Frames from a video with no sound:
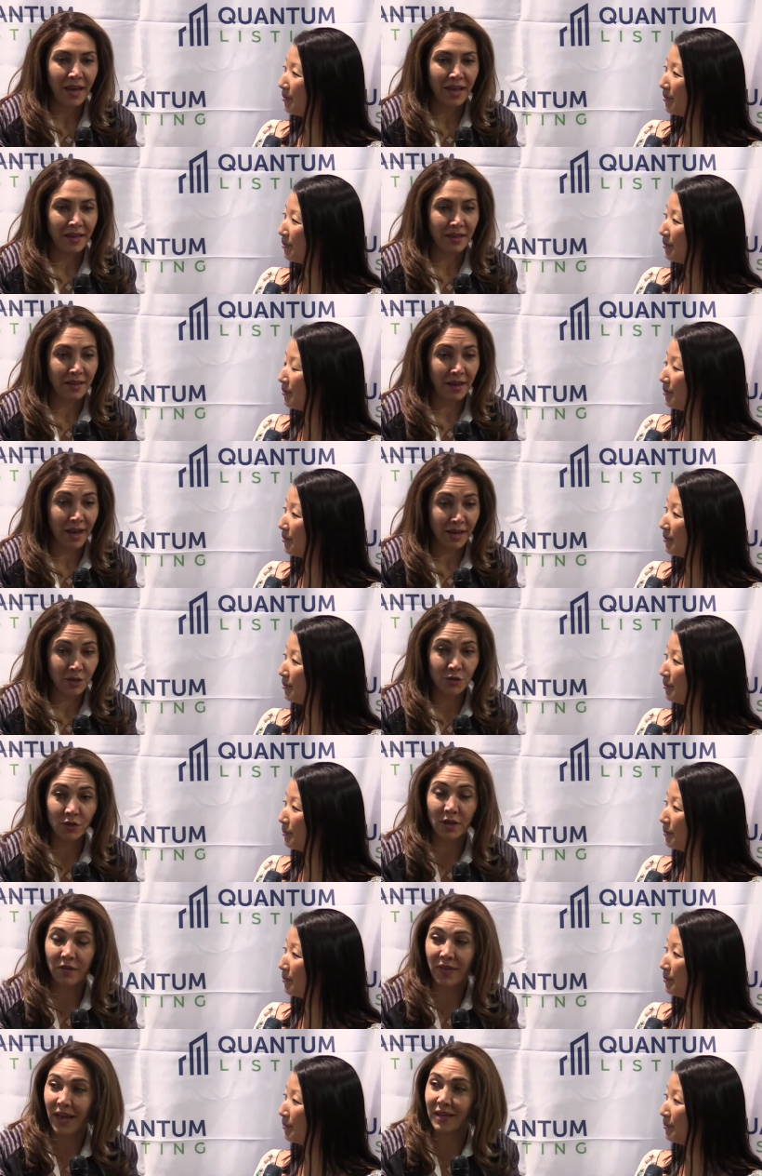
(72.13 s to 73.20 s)
Speaker 1: And
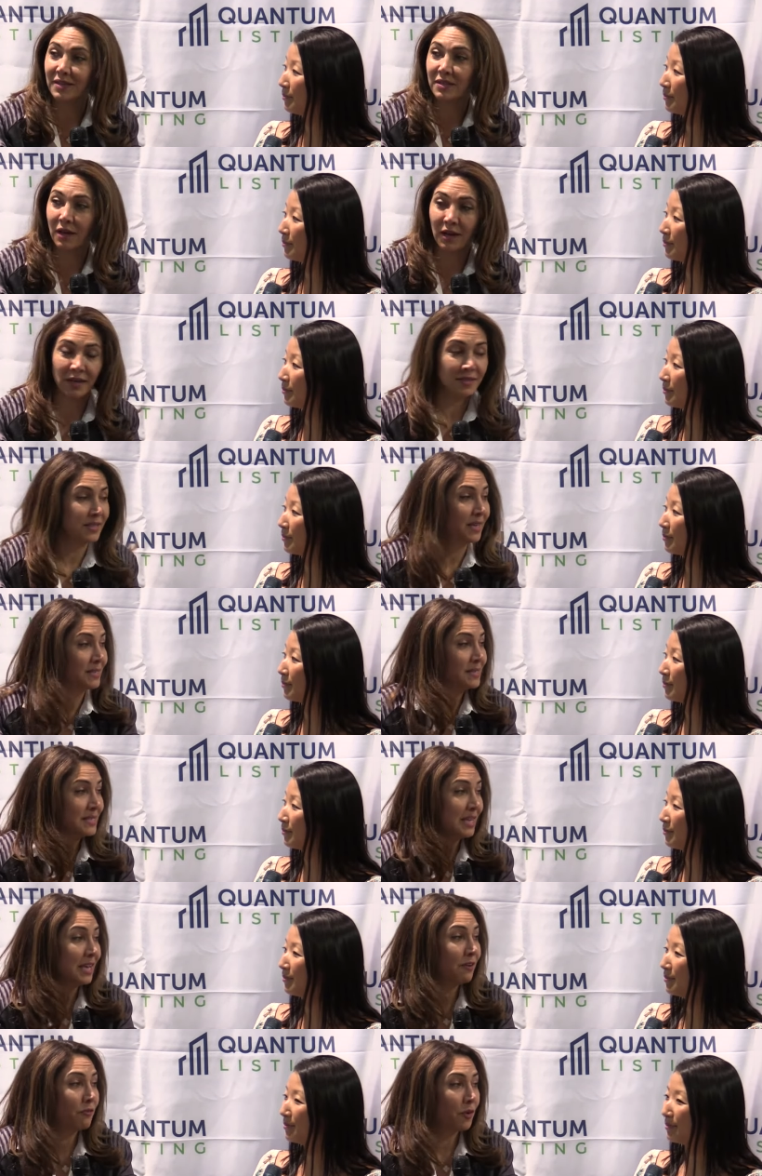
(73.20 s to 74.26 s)
actually, thanks to I C S C
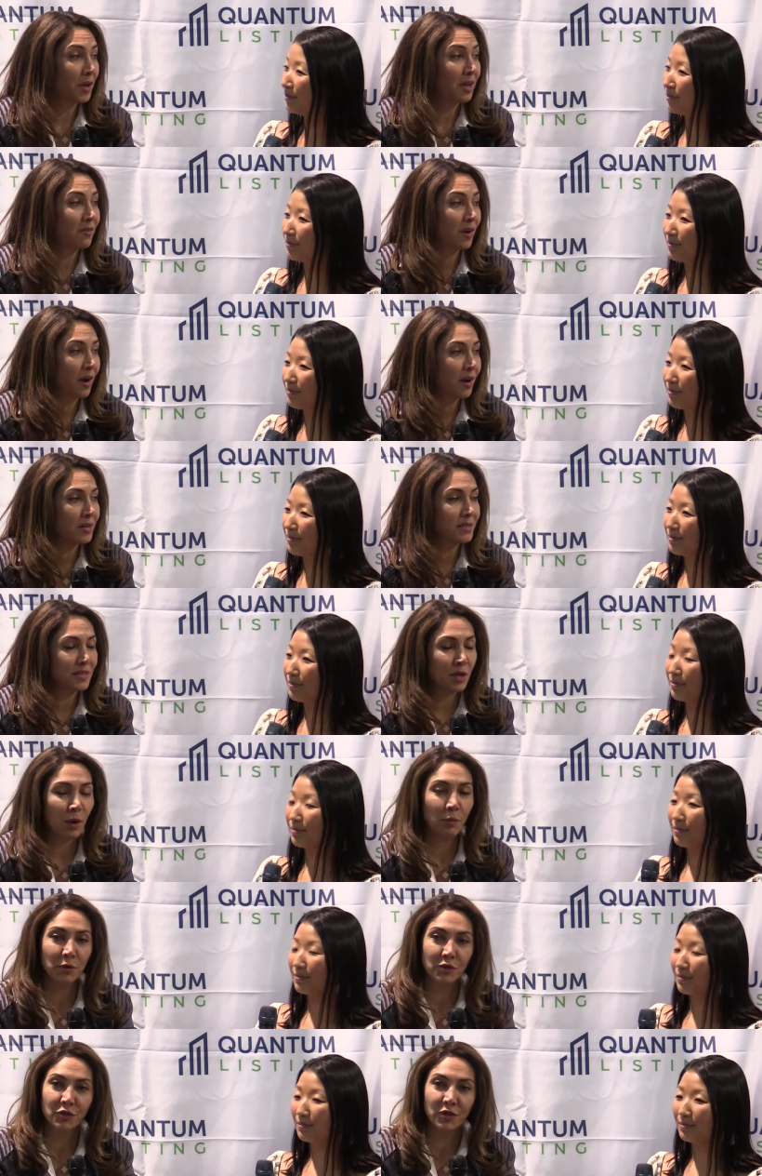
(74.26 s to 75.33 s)
for giving us the
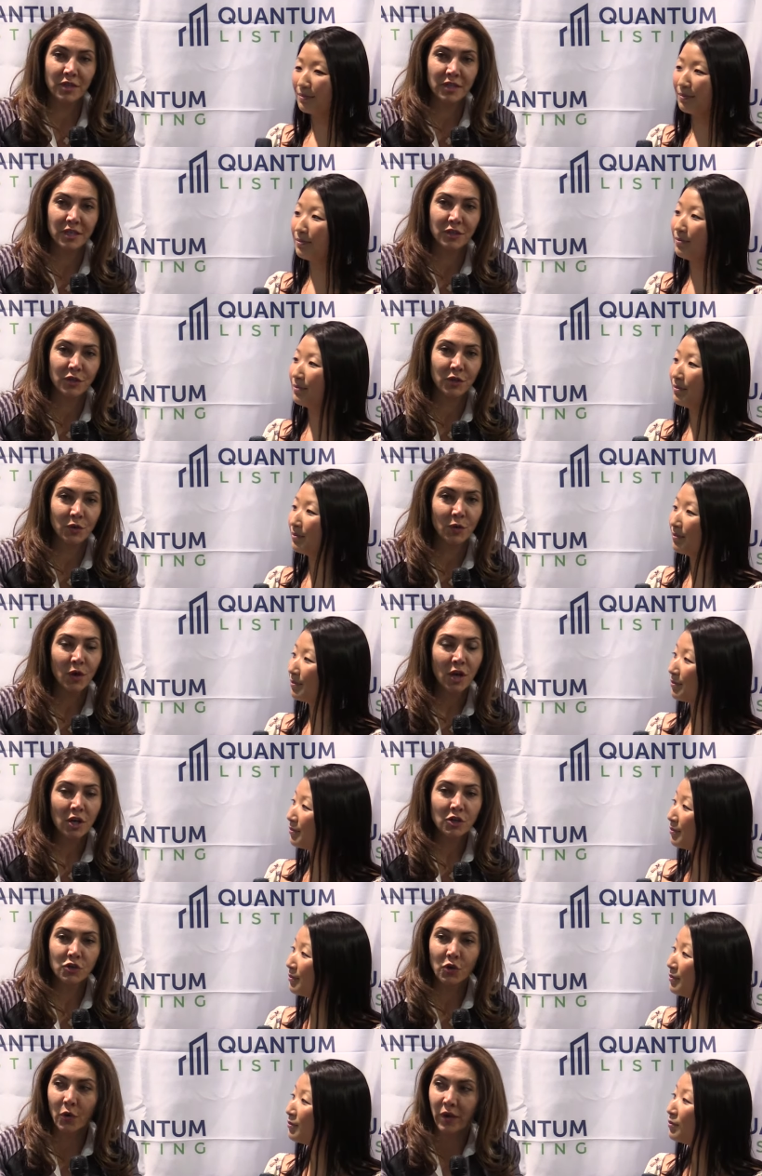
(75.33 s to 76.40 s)
opportunity to
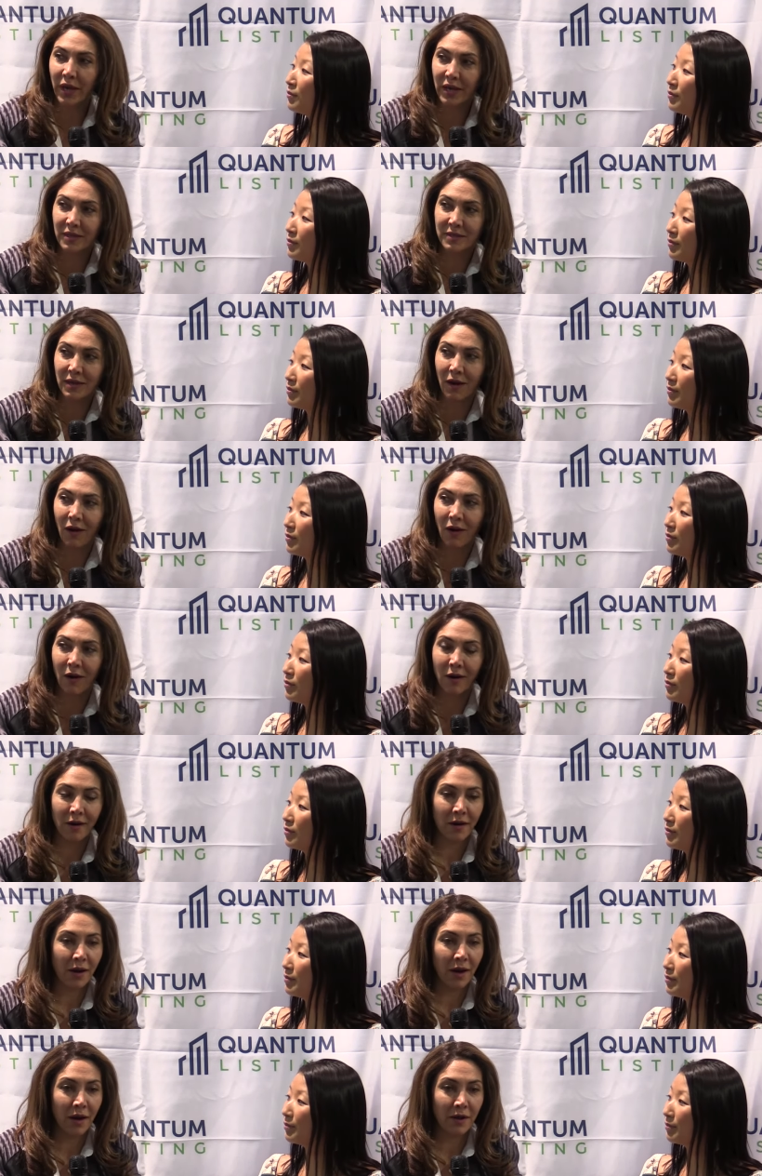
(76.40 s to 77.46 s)
showcase our
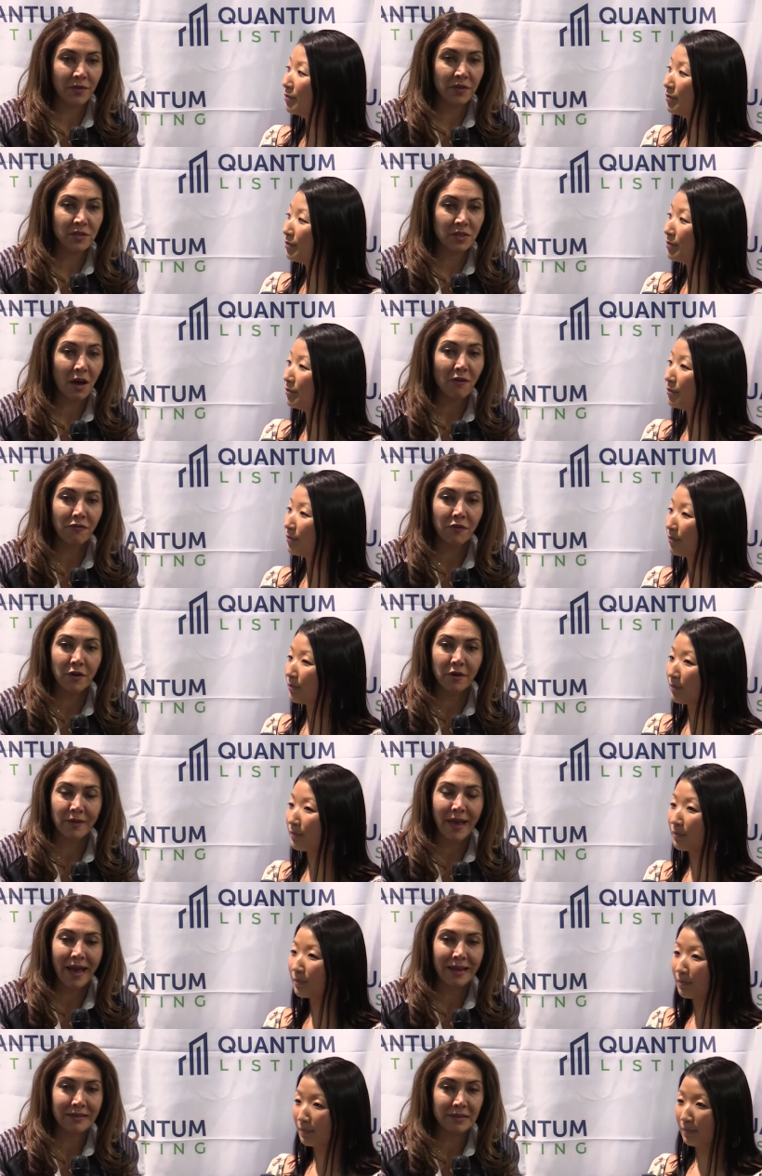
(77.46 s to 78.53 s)
uh, the software
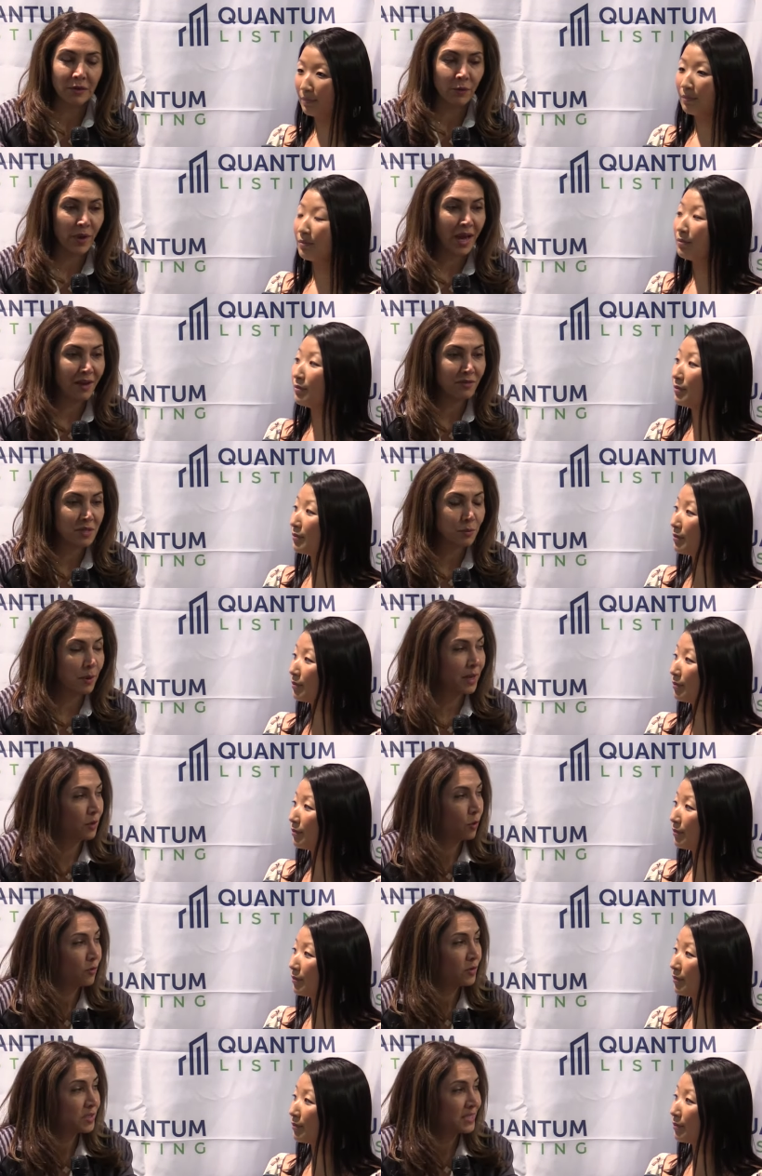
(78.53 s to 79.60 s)
that we have spent
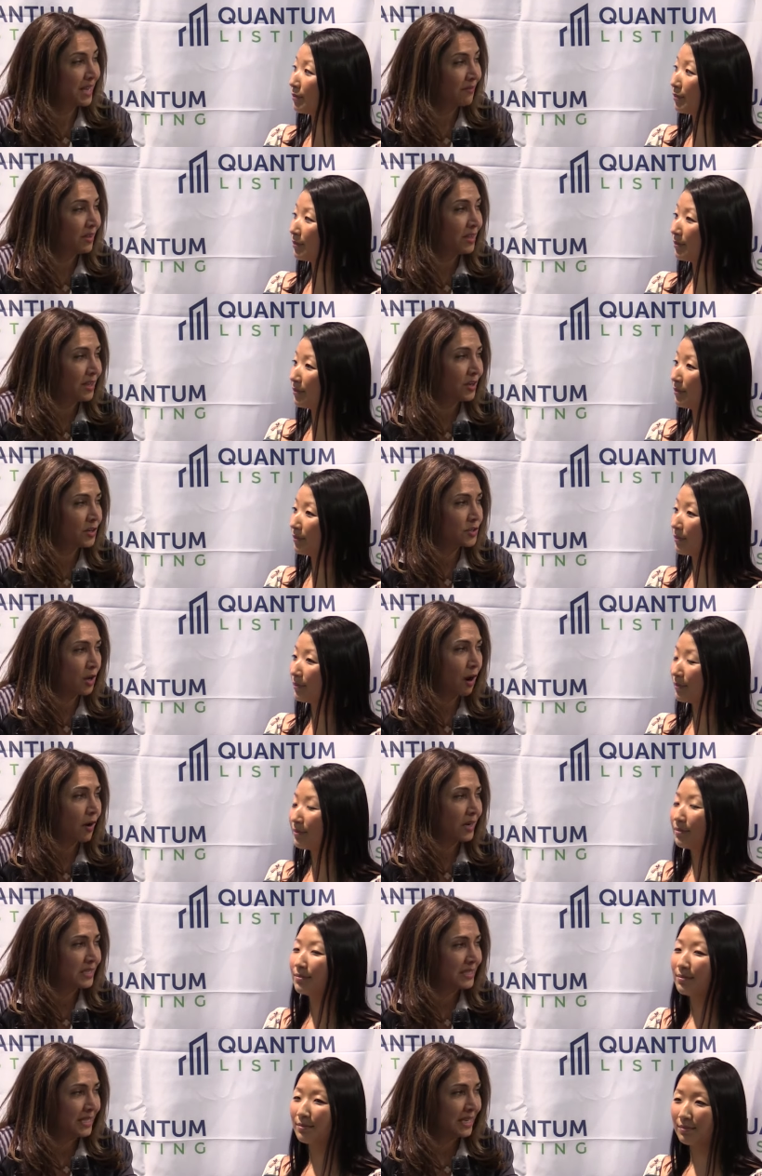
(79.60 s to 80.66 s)
over seven years R
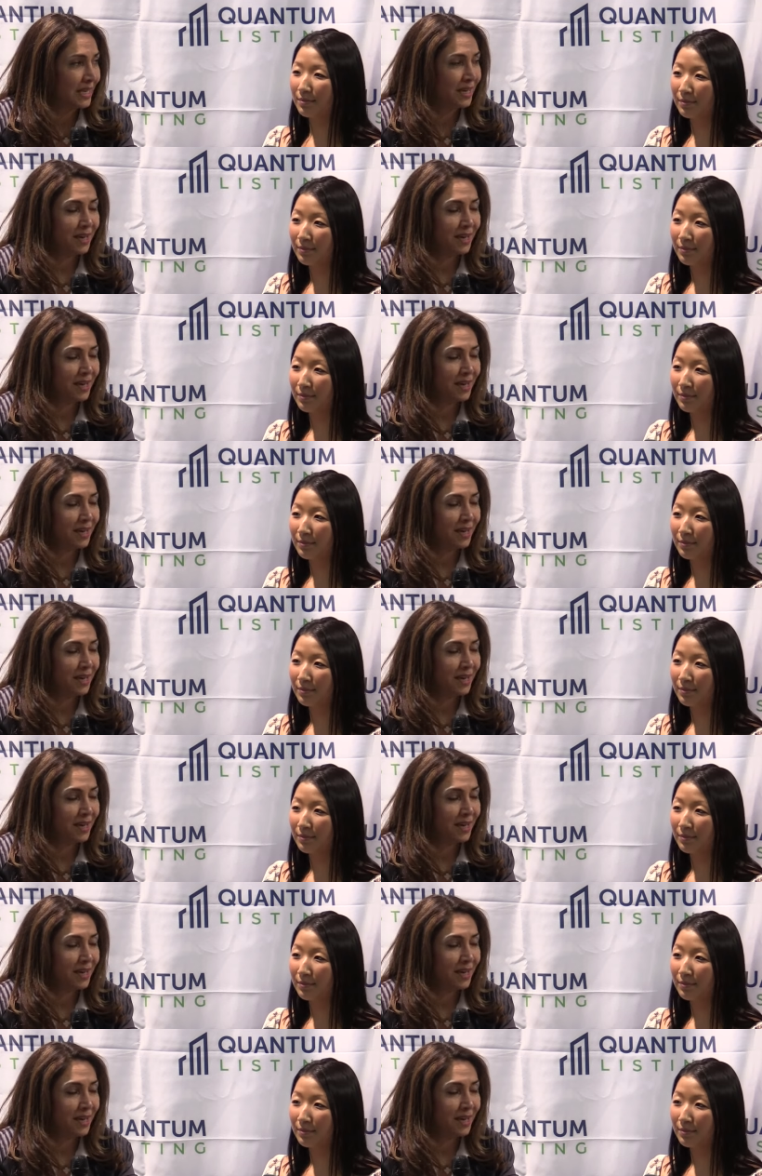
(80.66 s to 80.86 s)
and D,